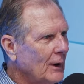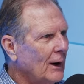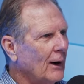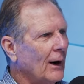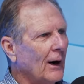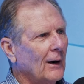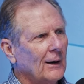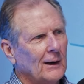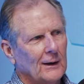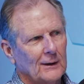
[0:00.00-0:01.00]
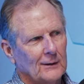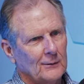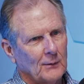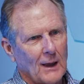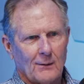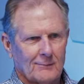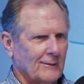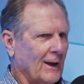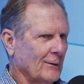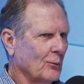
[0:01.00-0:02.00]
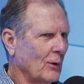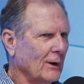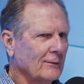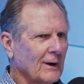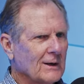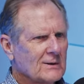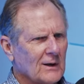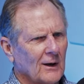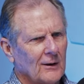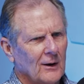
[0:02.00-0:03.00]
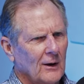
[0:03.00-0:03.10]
I had one guy said,